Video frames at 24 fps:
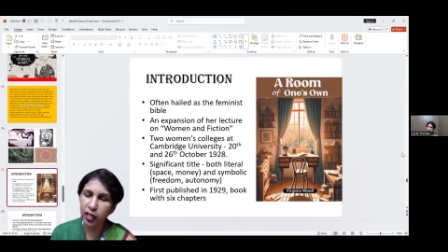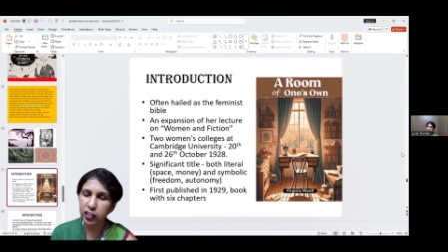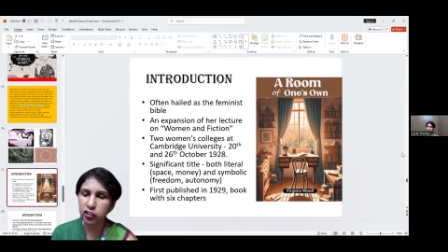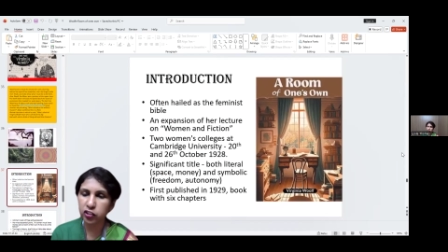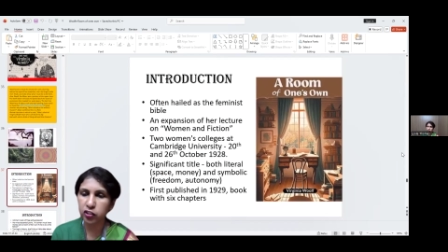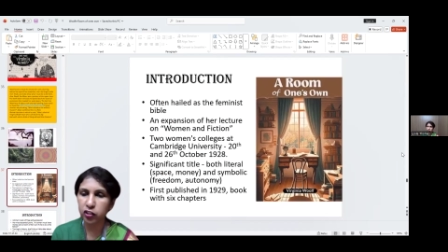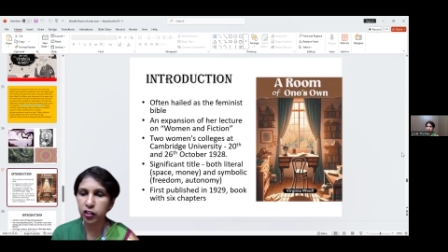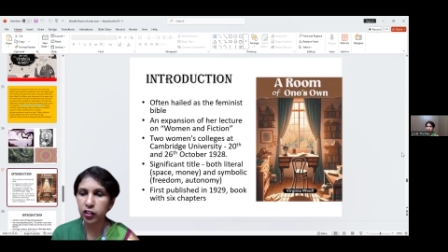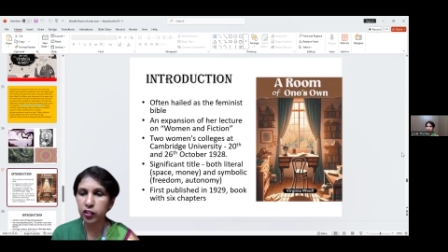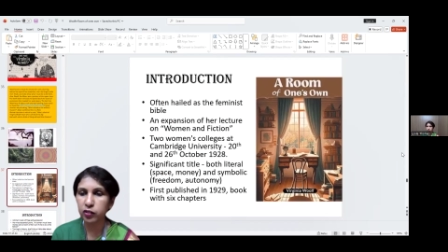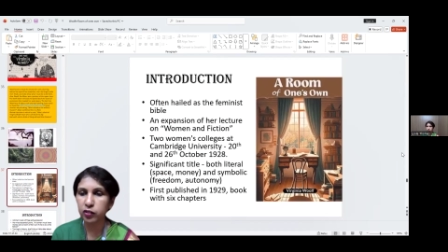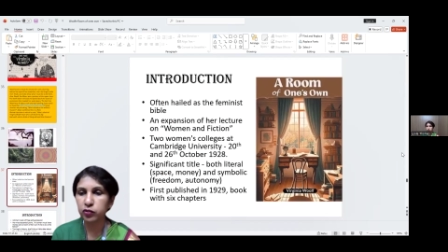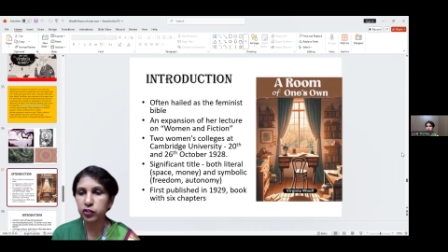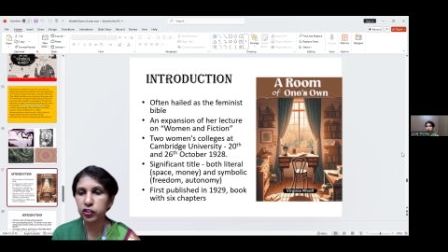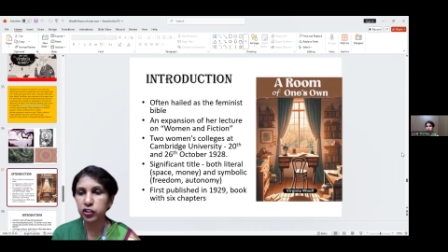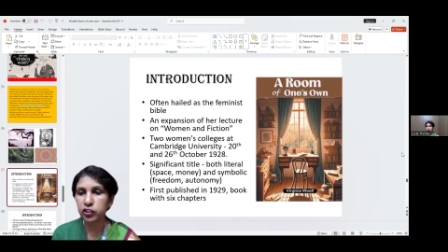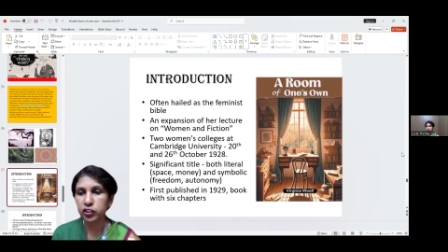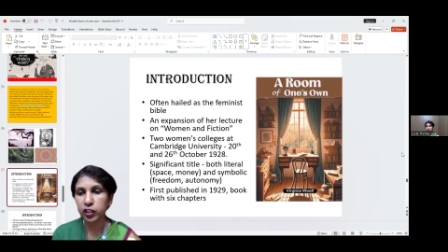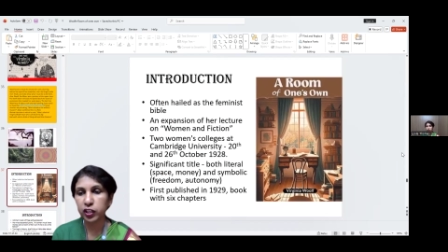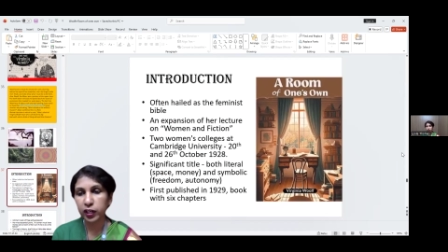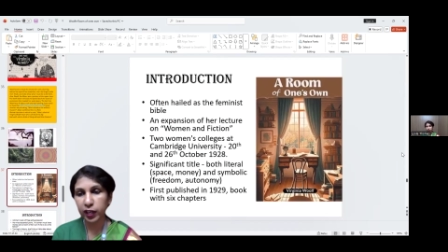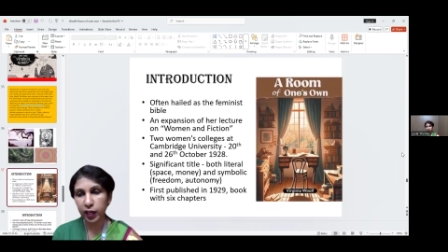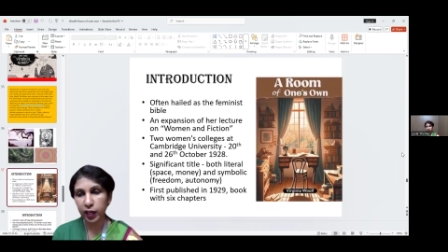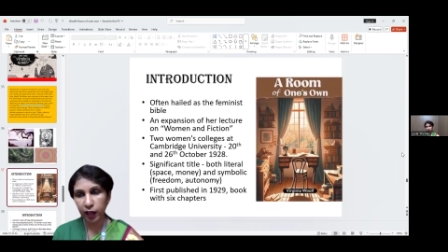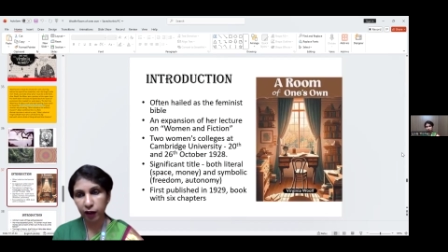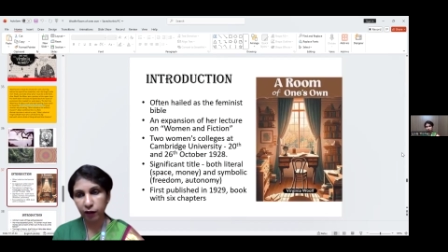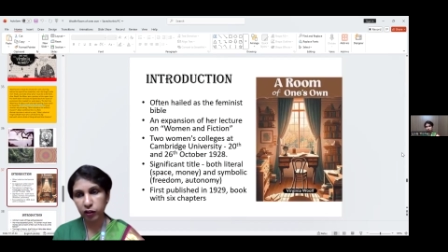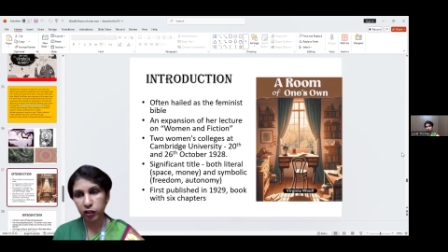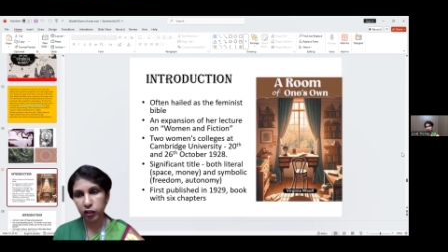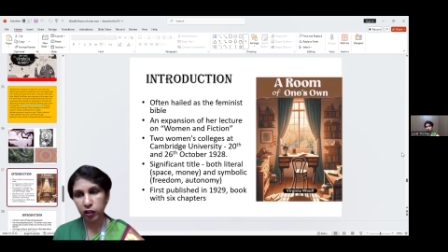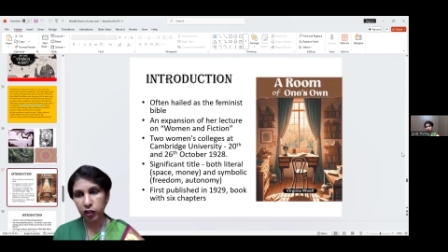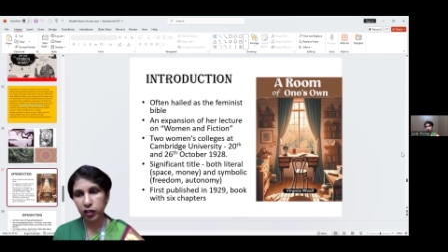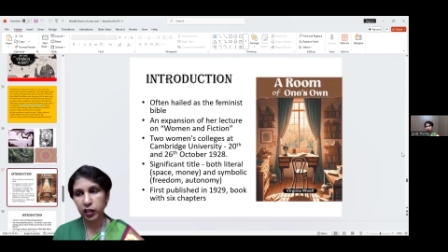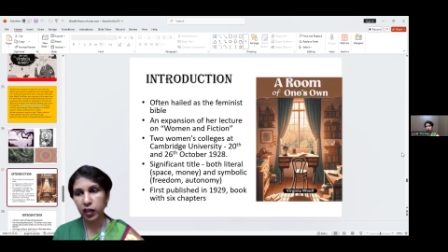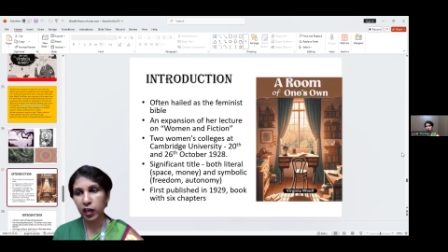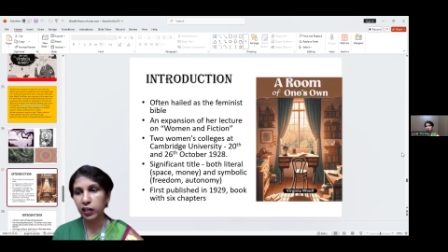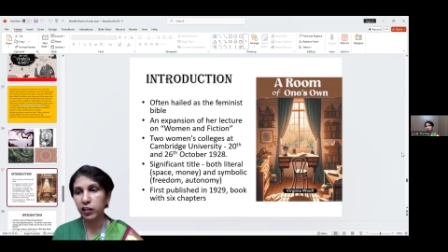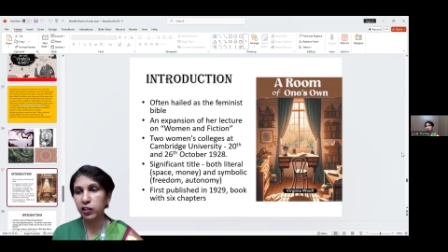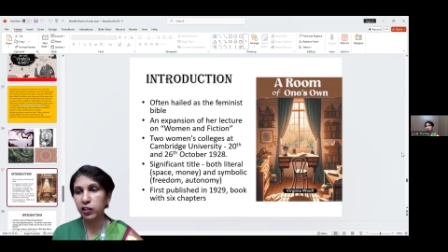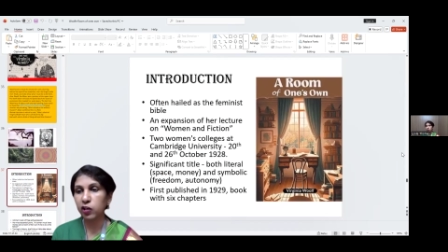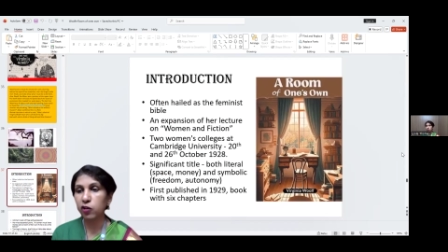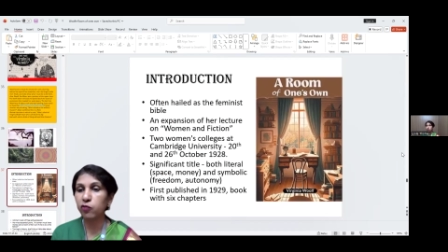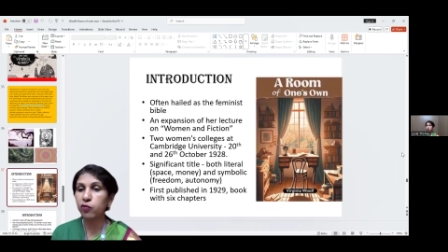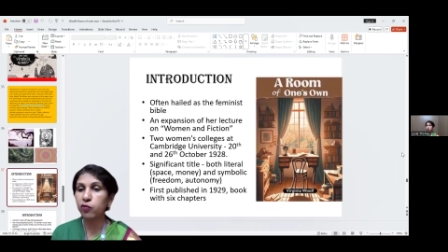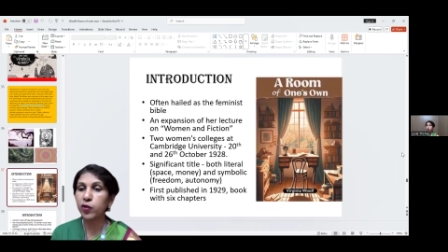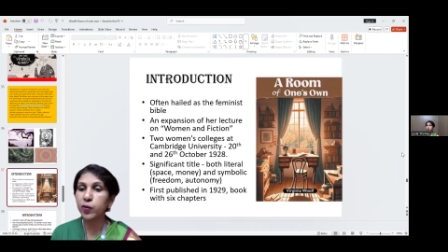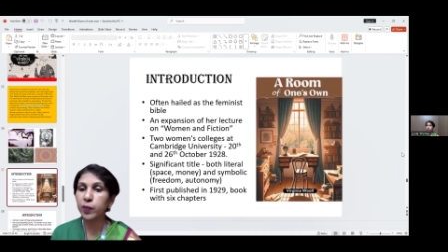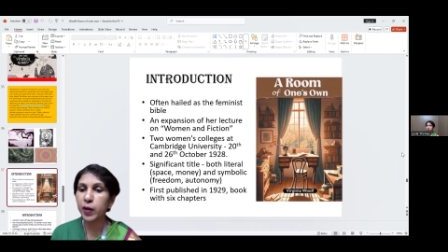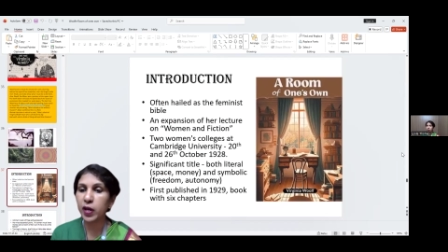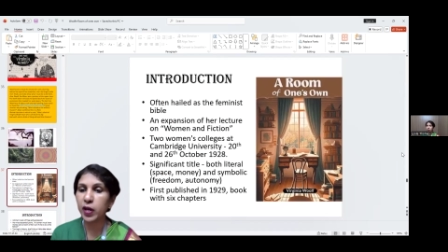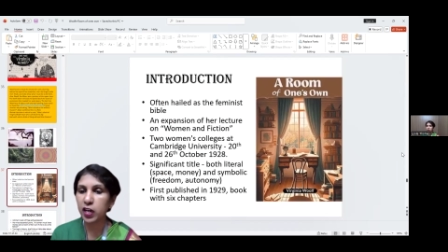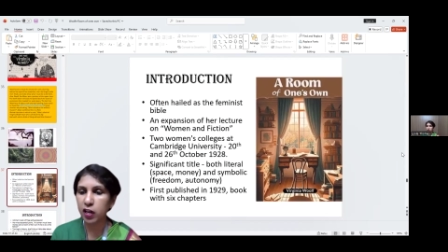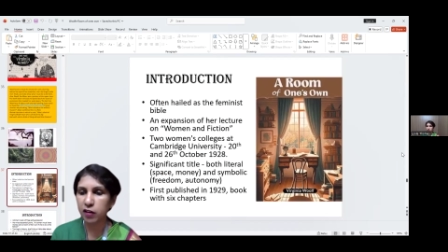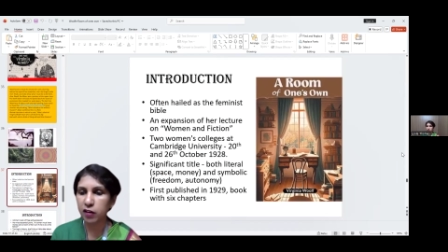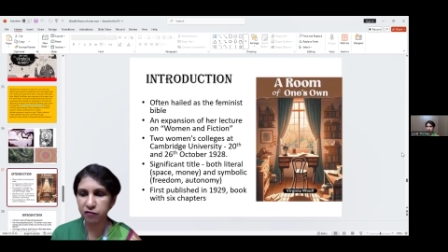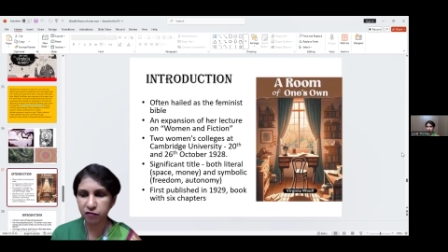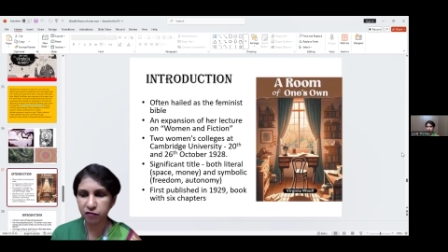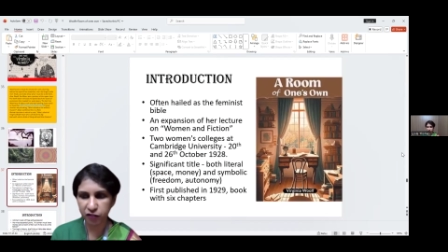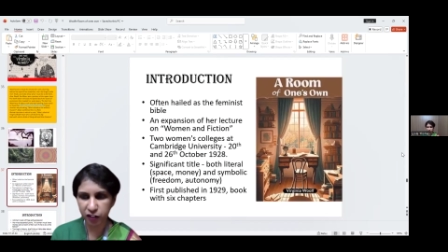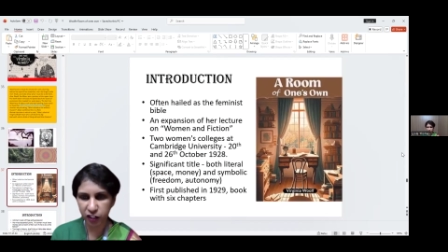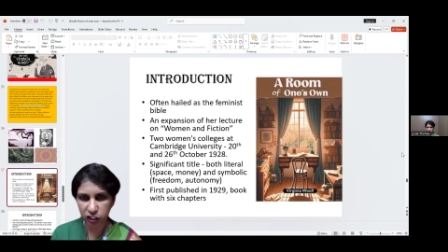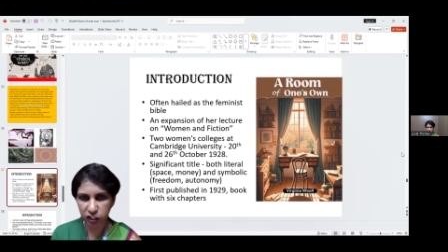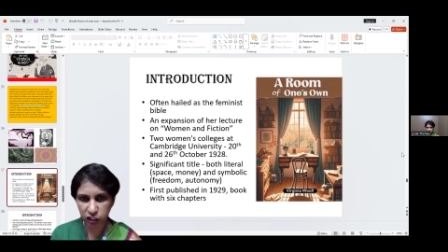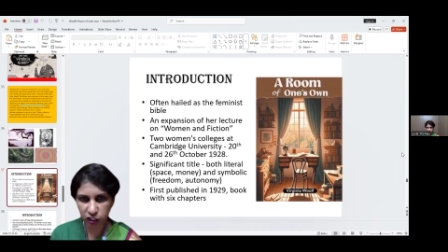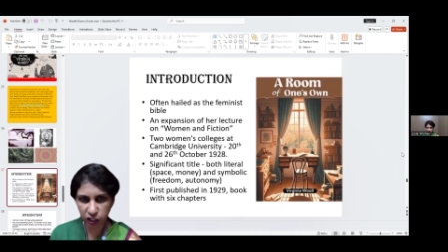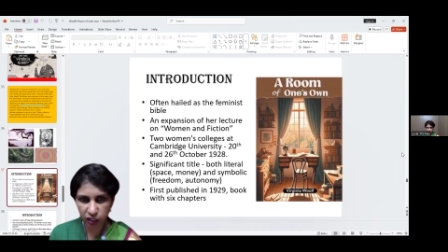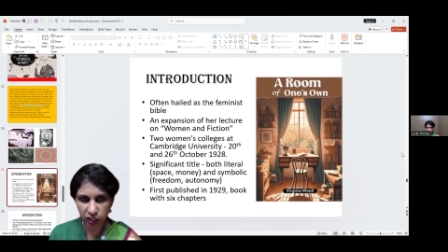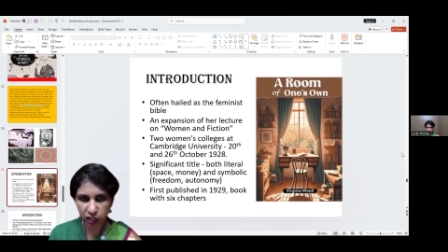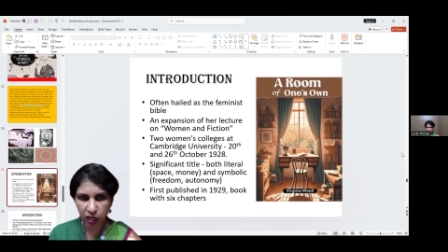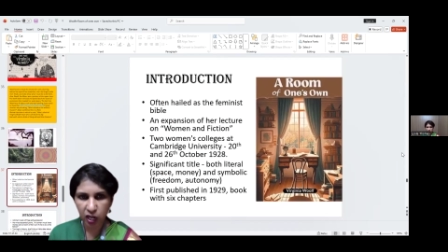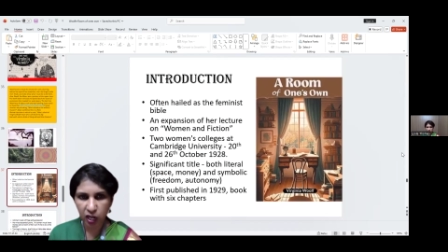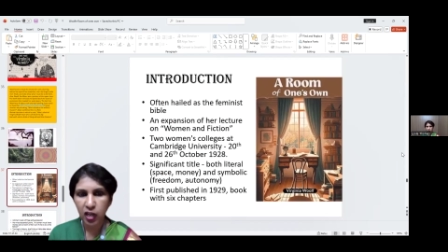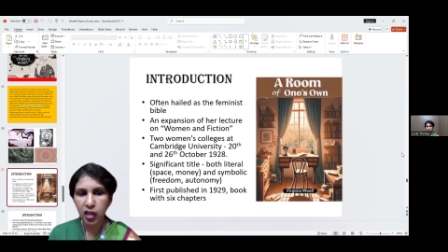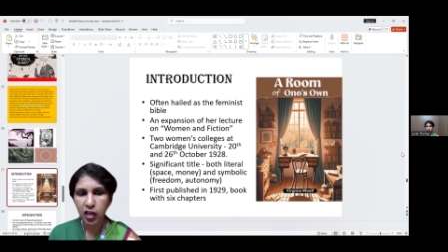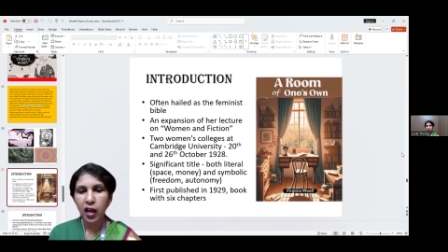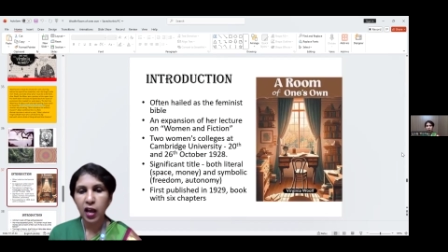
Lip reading: actually, which she gave on the title Women and Fiction.